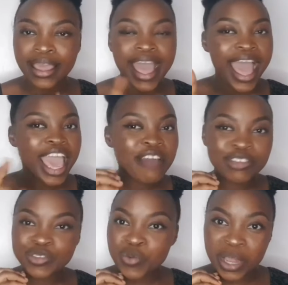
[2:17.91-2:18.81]
I have
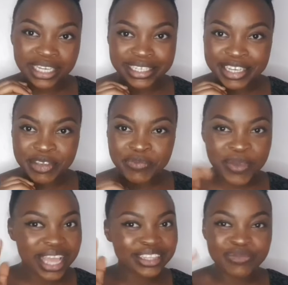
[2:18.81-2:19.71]
this one tip,
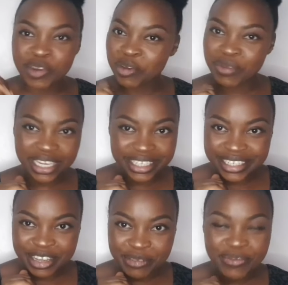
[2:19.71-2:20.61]
it's a very big
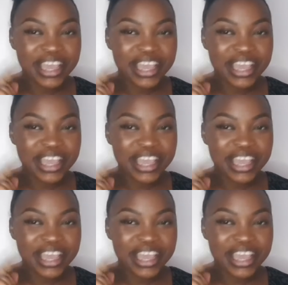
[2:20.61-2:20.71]
tip.